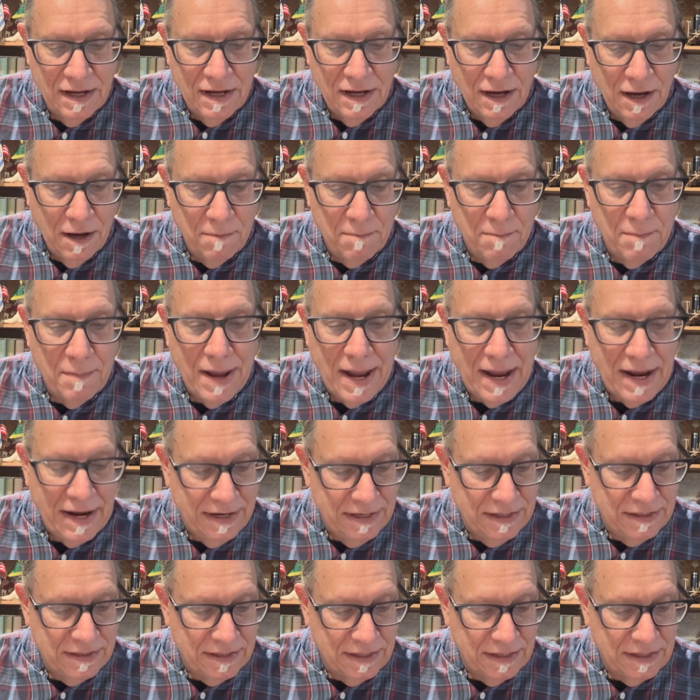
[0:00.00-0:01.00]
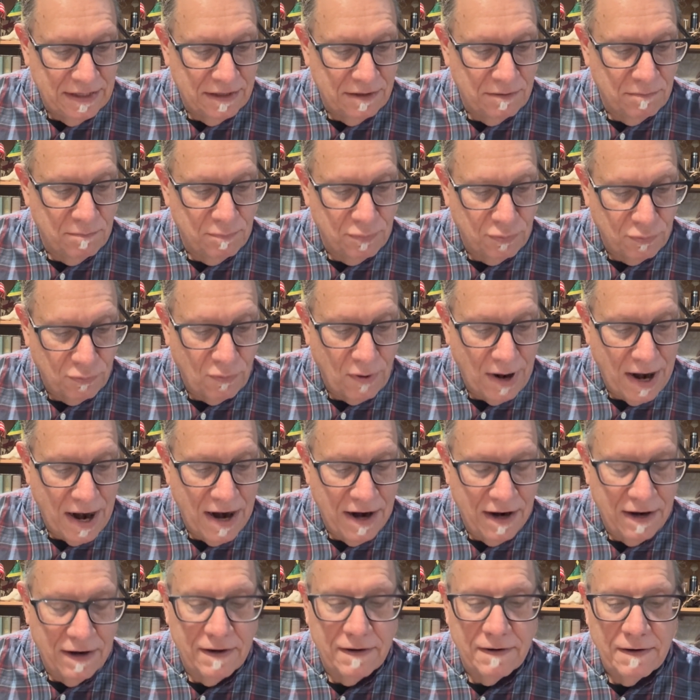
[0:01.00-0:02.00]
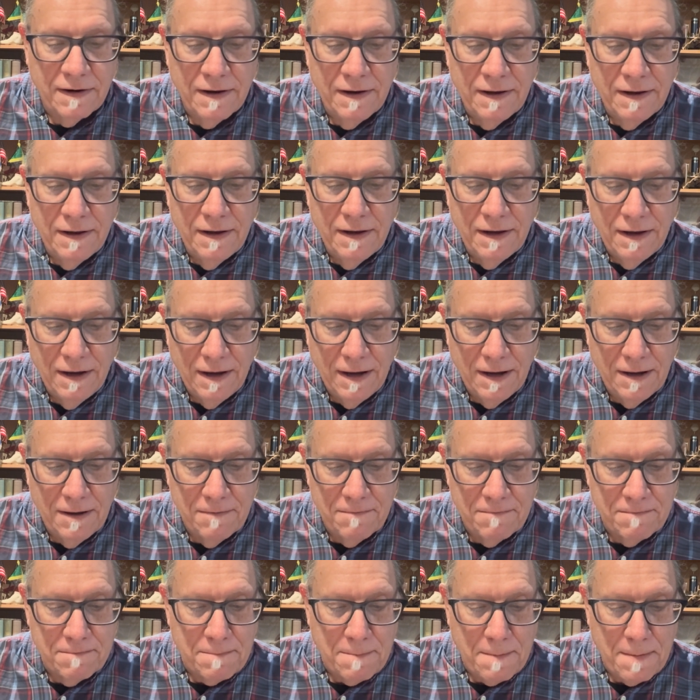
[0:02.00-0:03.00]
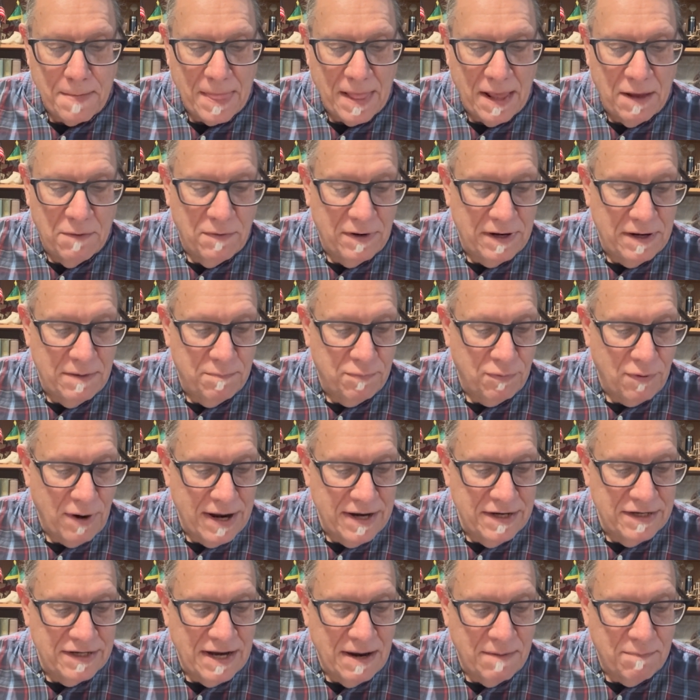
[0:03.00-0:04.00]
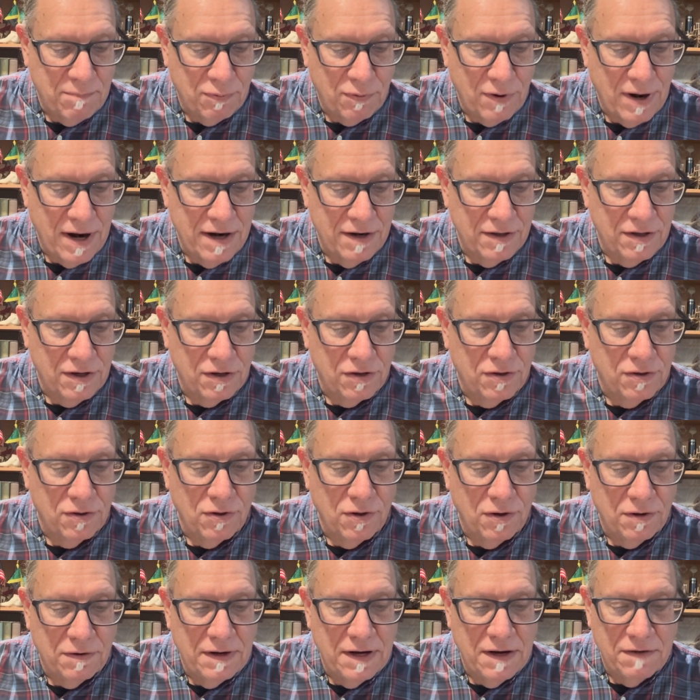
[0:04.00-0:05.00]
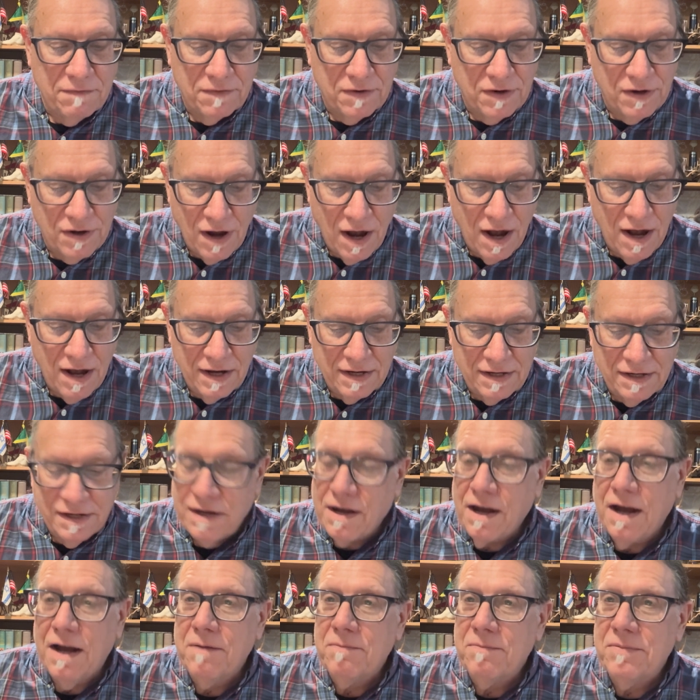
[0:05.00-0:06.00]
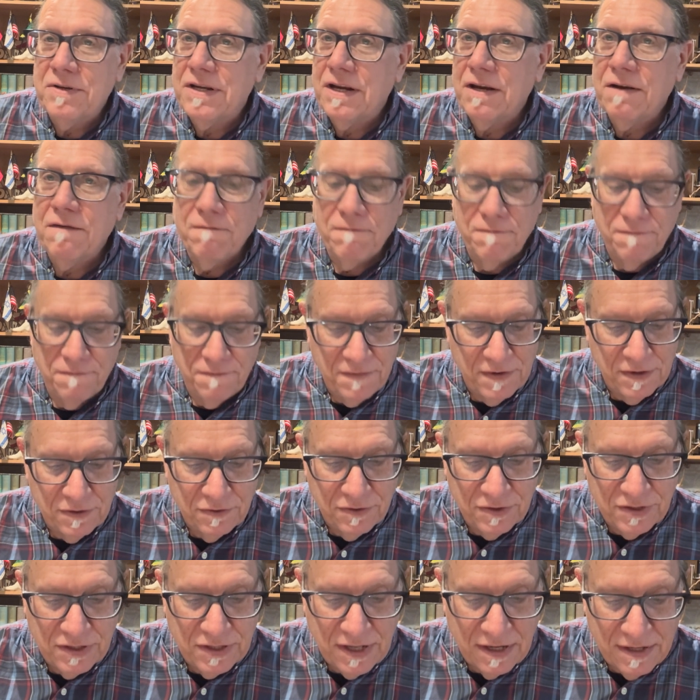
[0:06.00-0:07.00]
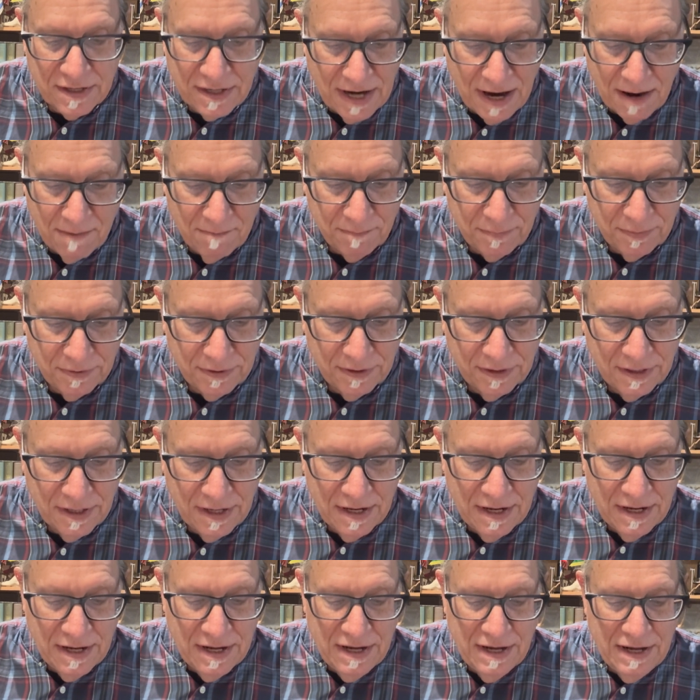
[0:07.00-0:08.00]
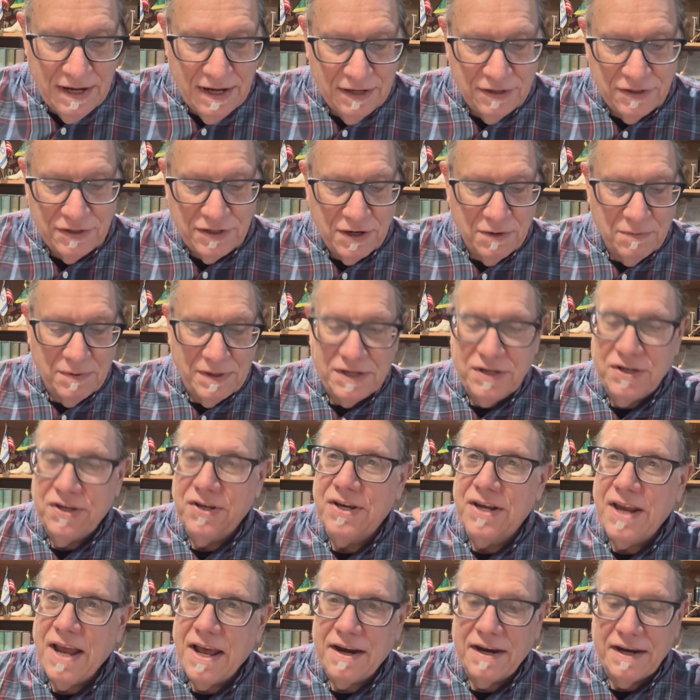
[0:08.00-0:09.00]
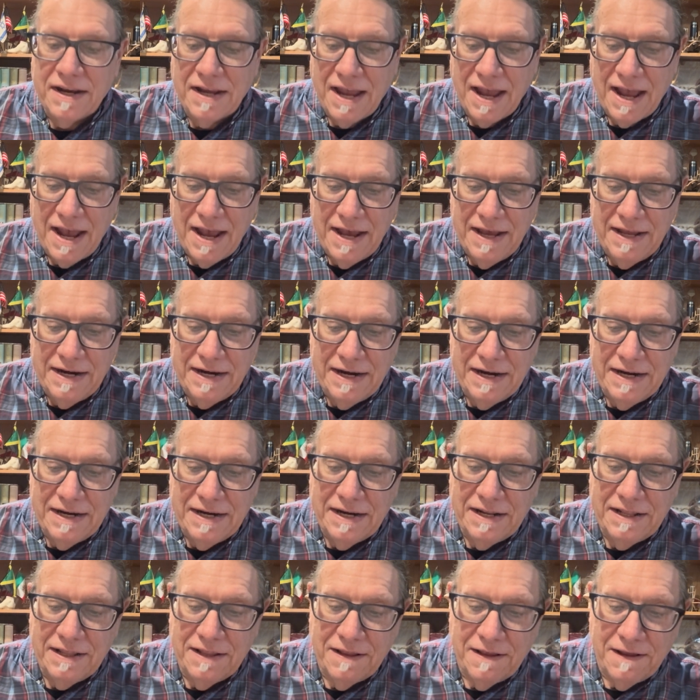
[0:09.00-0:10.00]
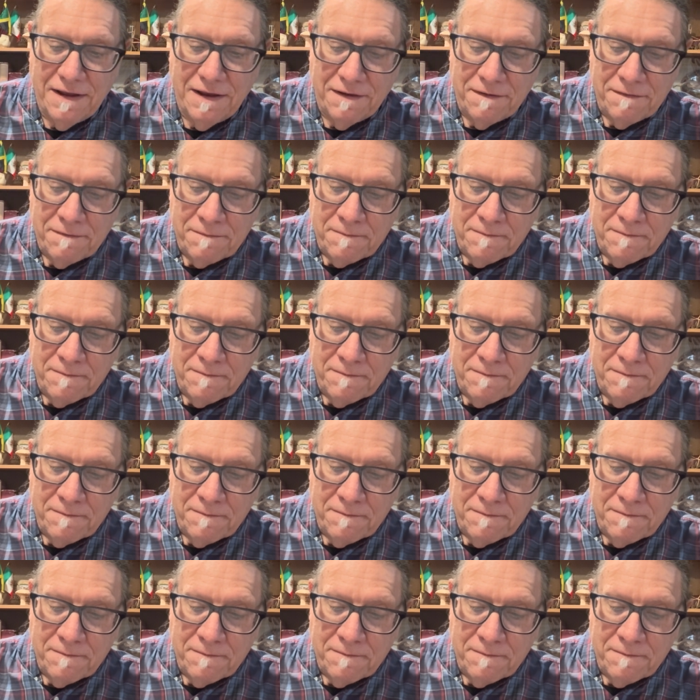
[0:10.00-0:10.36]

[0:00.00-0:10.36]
amazing prayer. And when he prays that prayer, the glory of God comes and fills the temple. And so it's dedicated, and the